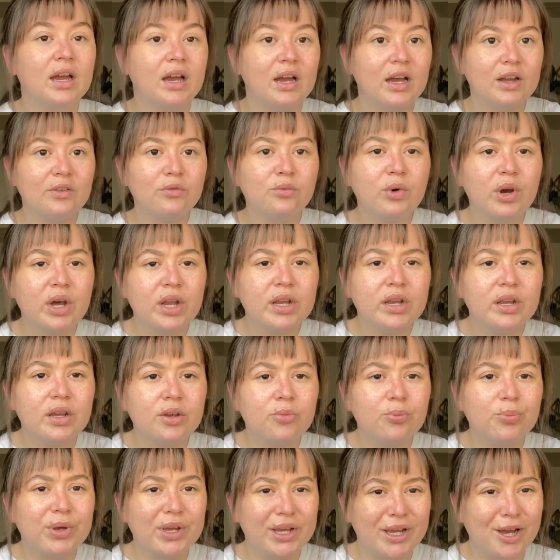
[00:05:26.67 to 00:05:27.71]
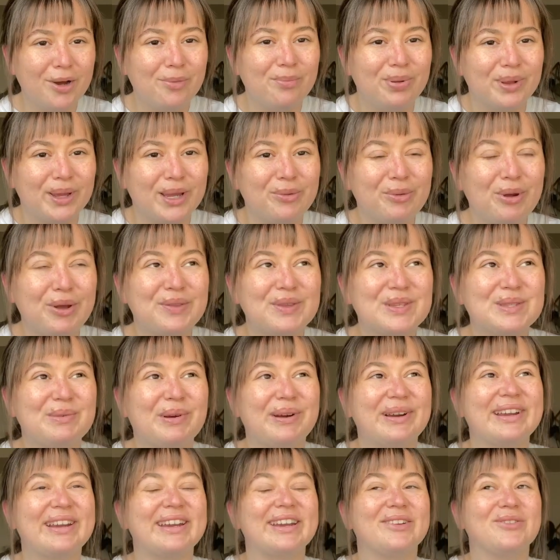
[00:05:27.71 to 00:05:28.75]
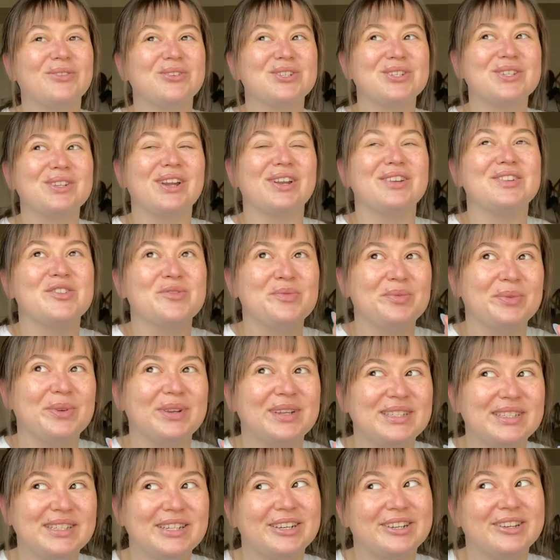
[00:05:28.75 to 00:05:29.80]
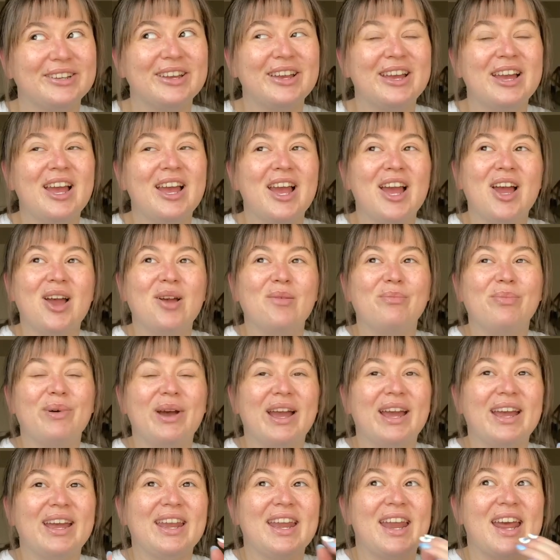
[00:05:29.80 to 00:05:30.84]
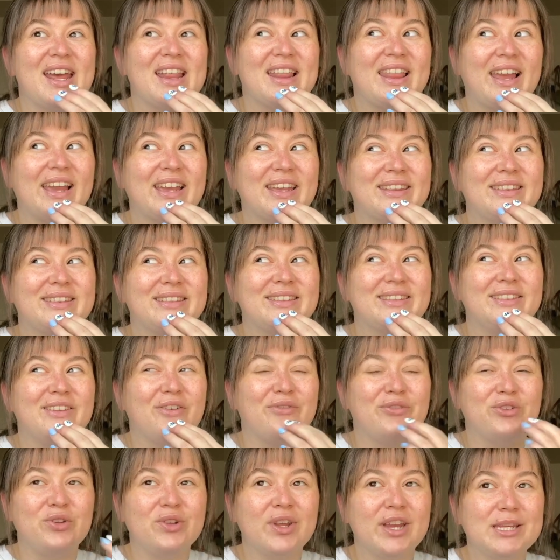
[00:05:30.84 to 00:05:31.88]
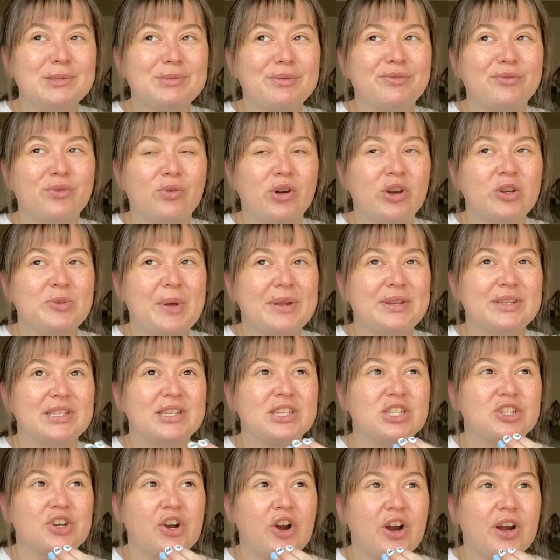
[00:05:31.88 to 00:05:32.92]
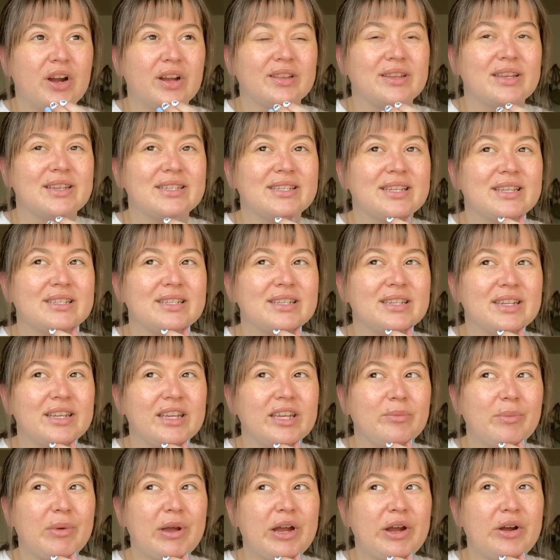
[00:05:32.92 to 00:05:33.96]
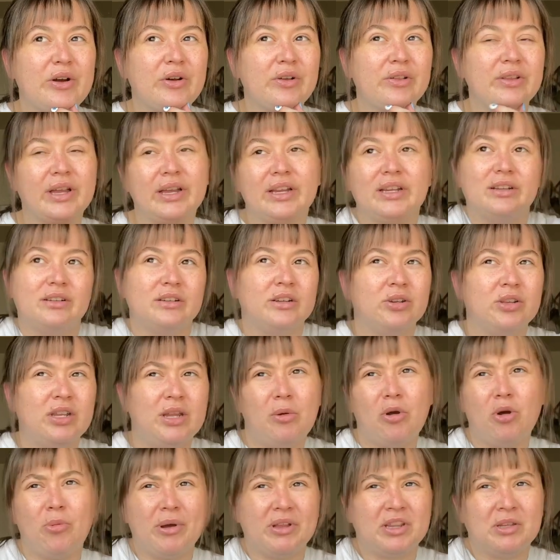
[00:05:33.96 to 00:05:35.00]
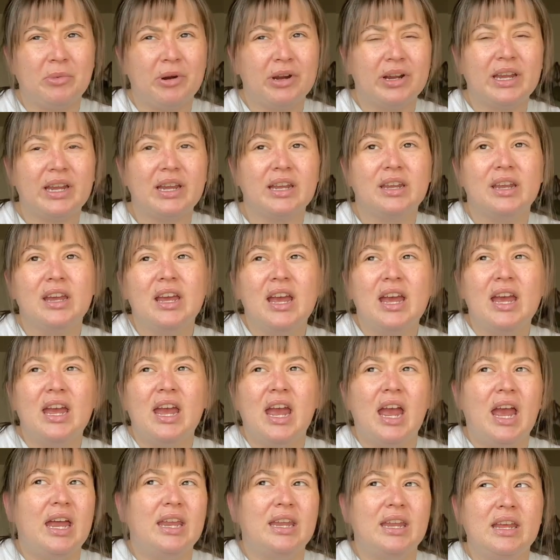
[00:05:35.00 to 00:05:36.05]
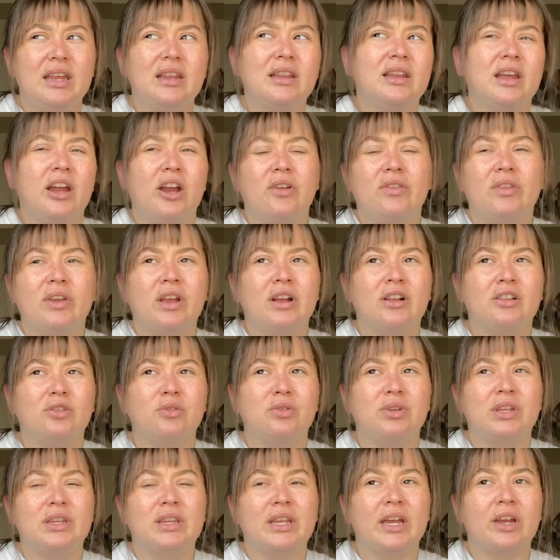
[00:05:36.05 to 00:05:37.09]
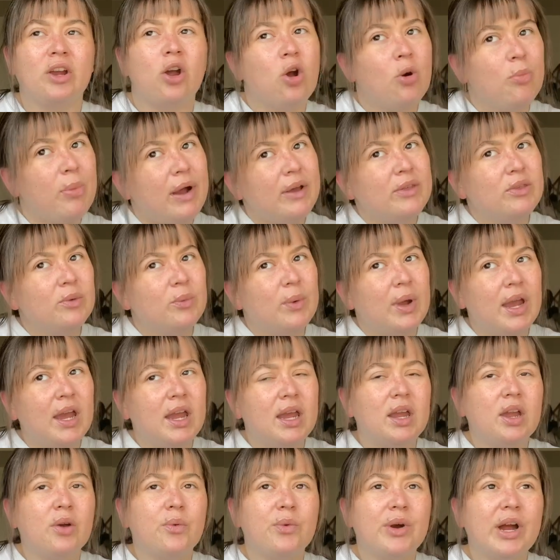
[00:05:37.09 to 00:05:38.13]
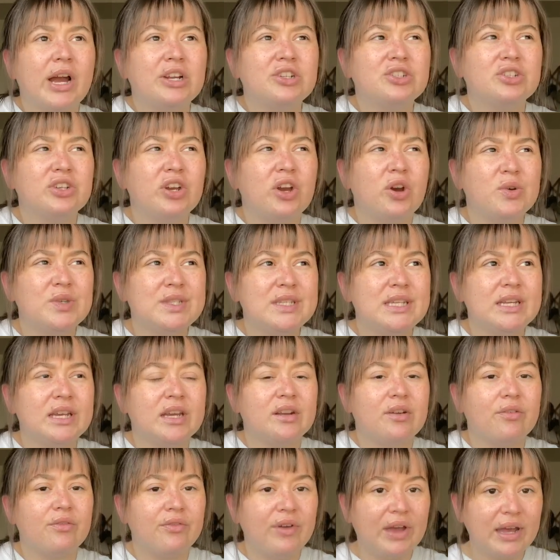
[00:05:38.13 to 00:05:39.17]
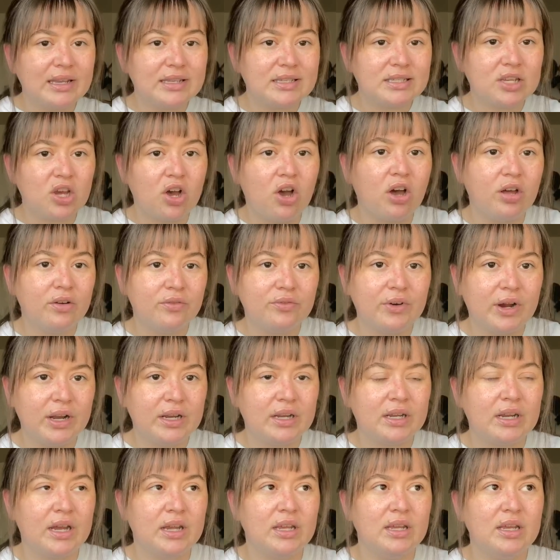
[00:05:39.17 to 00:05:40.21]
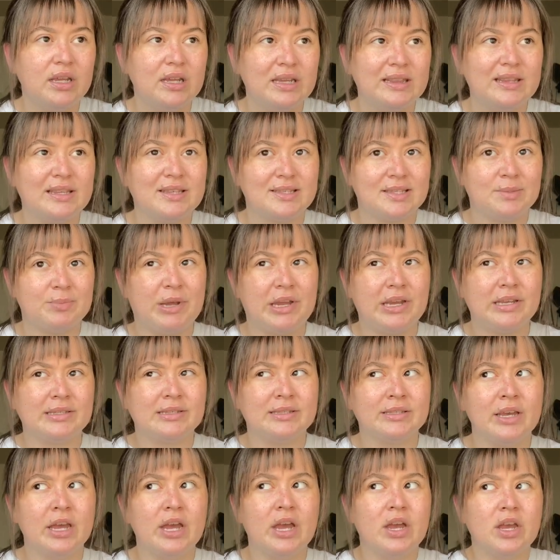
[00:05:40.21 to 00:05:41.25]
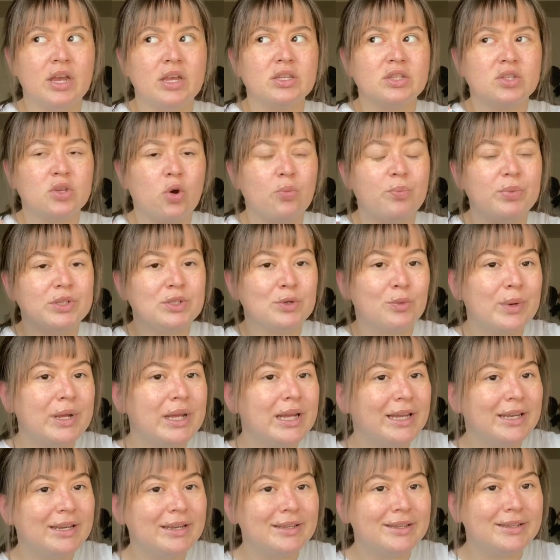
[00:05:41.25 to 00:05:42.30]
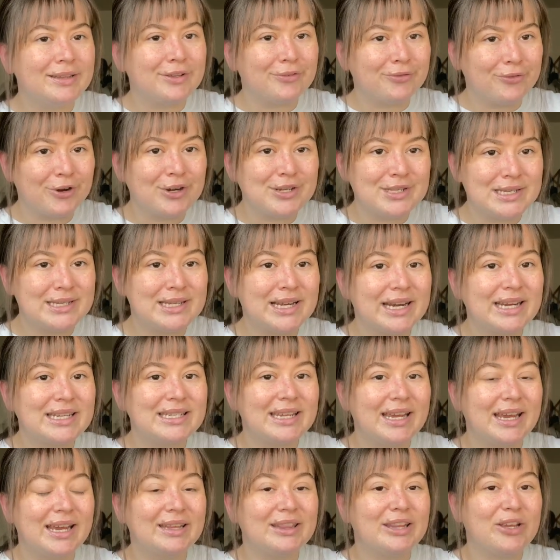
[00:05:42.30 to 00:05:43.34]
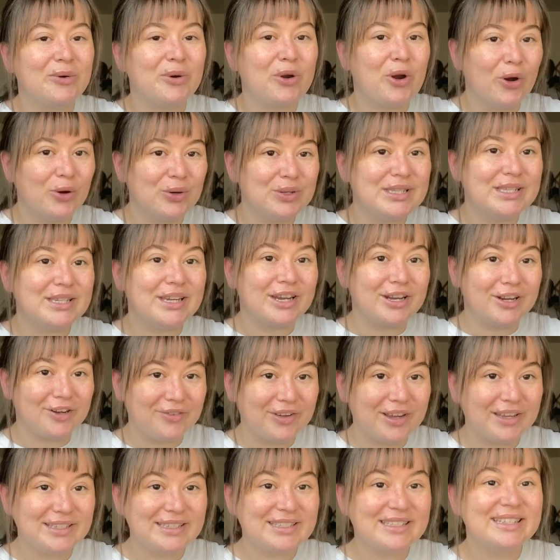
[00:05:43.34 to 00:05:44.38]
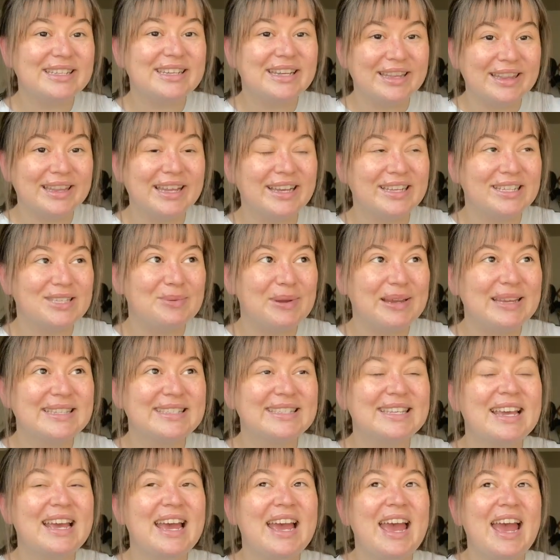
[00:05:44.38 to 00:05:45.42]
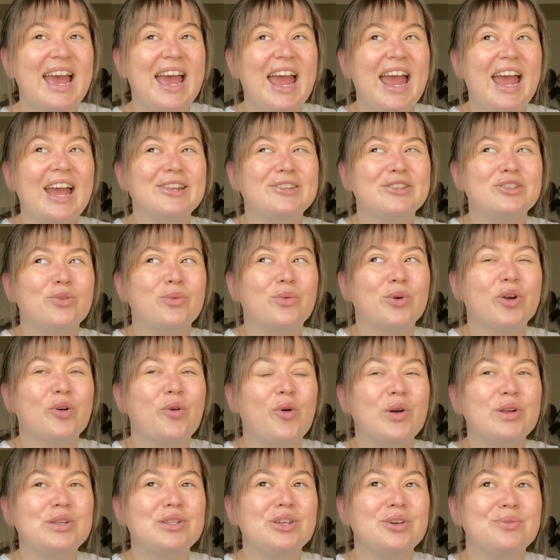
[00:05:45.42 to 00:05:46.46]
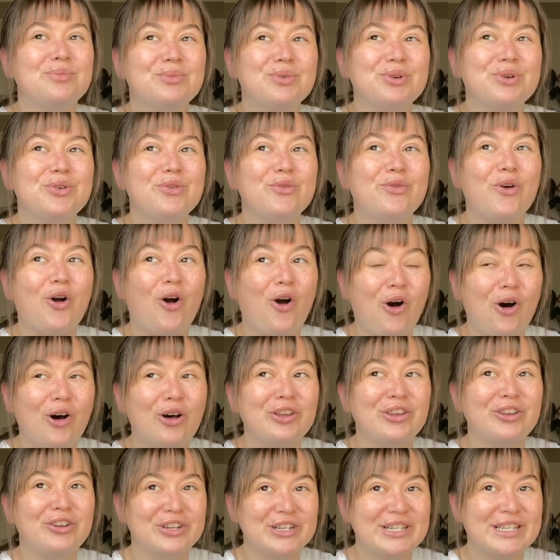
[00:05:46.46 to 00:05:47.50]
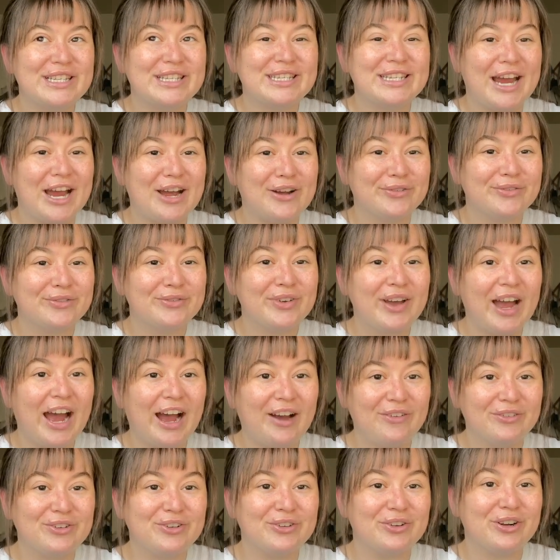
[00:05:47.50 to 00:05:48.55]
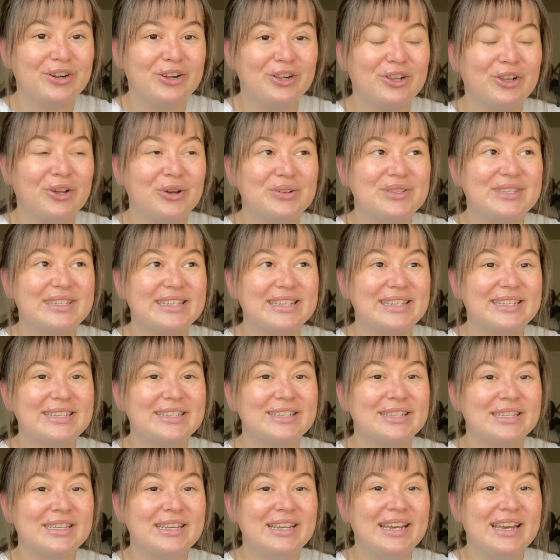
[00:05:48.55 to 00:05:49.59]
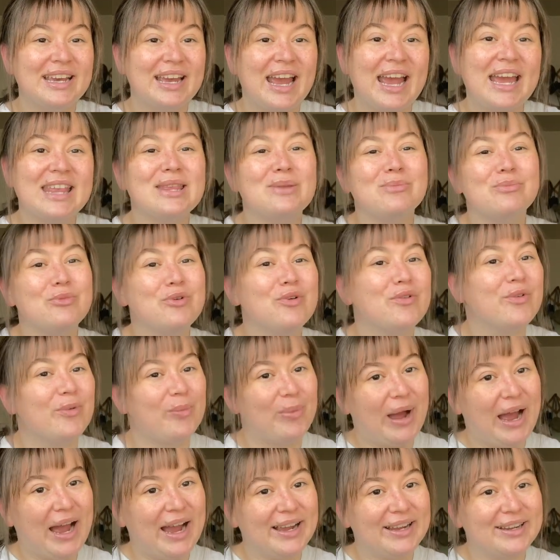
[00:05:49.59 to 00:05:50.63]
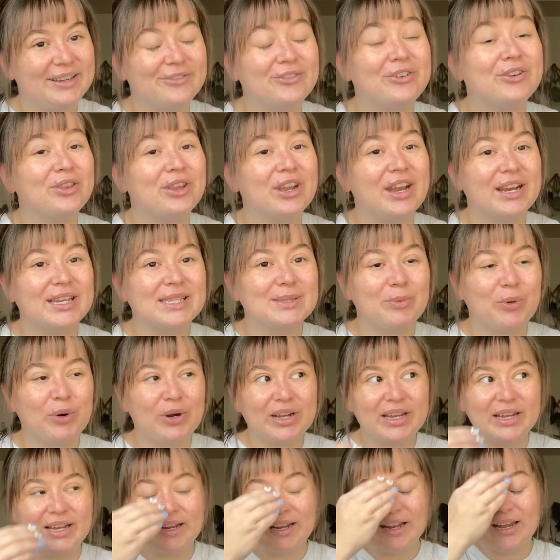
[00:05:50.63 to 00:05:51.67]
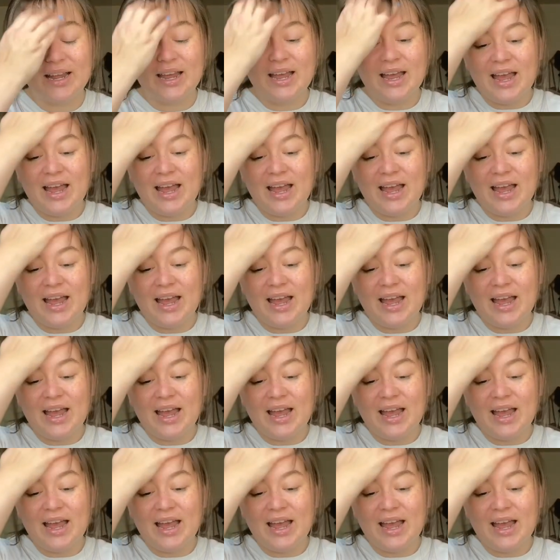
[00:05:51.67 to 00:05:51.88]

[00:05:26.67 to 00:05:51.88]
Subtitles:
I have one big complaint about this market, which is not a super big deal, but like a few days before I was about to start, they sent an email, like an email about the market, and in there they included like, oh, by the way, we're actually hosting an event on Friday night in this space. So between the first and second day, they were hosting an event in that space. And so we're going to move all your stuff after it closes and then move it back for the next morning.